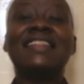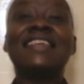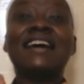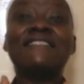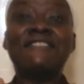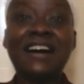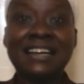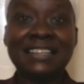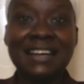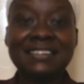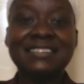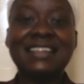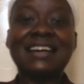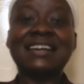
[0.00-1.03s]
there are
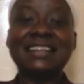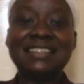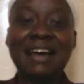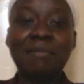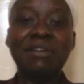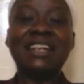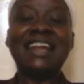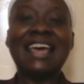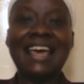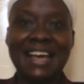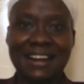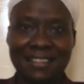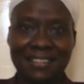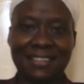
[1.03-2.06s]
factors that determine
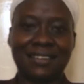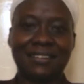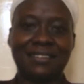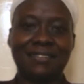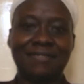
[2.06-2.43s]
health.